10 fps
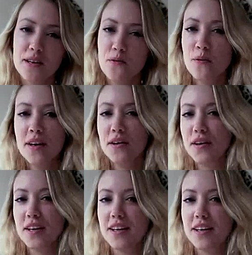Like, when are
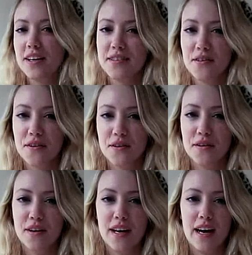you going to need to
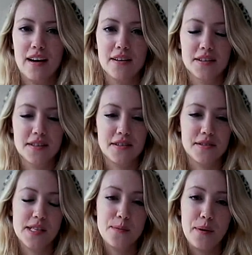know how
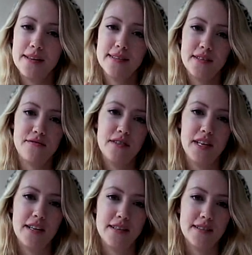to space different
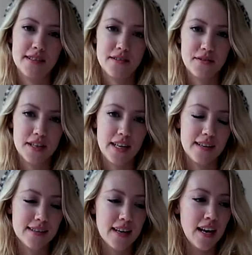letters in different
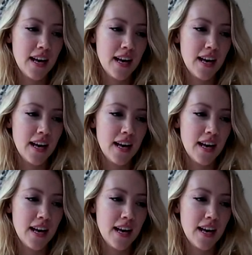things?